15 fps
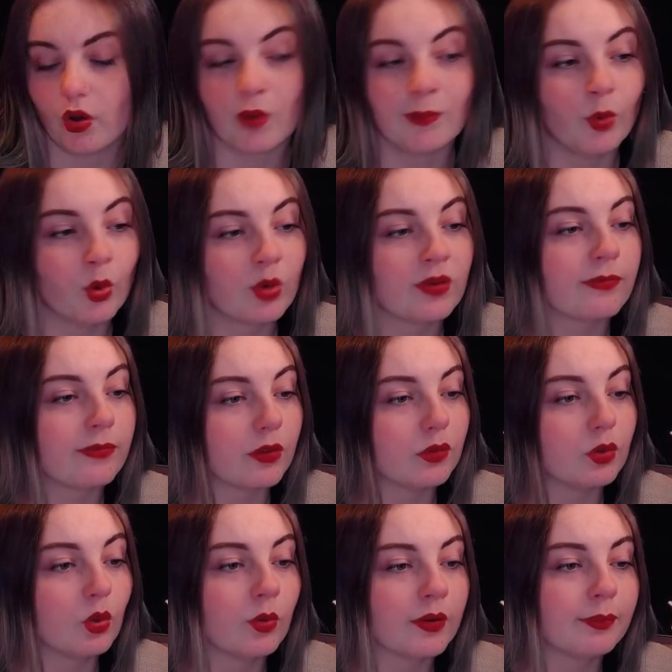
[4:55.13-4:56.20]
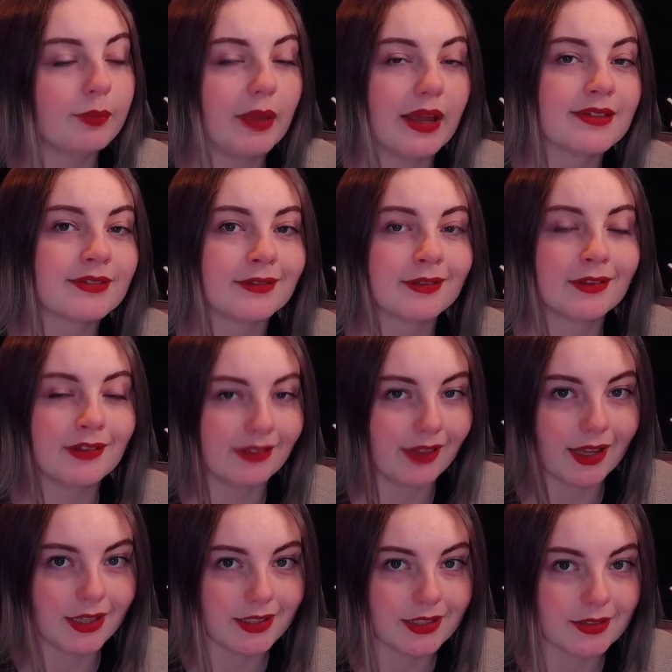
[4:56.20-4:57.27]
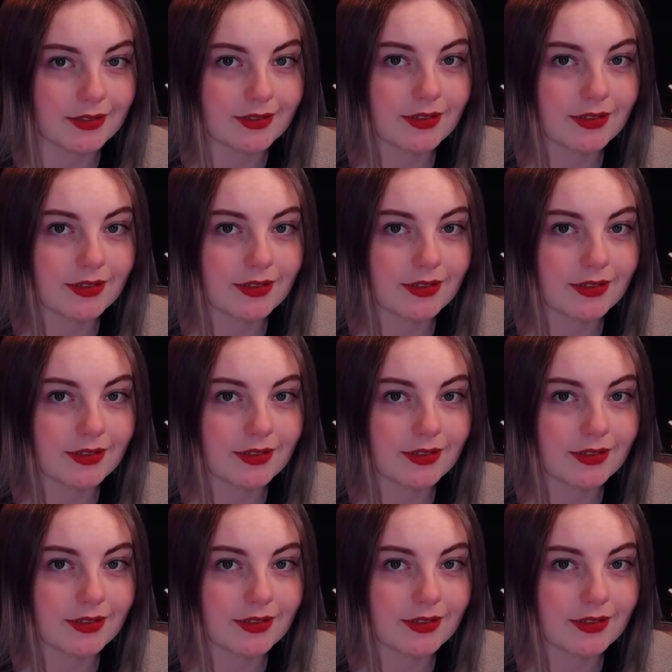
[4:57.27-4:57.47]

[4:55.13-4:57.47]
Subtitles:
more of the lower peasant classes.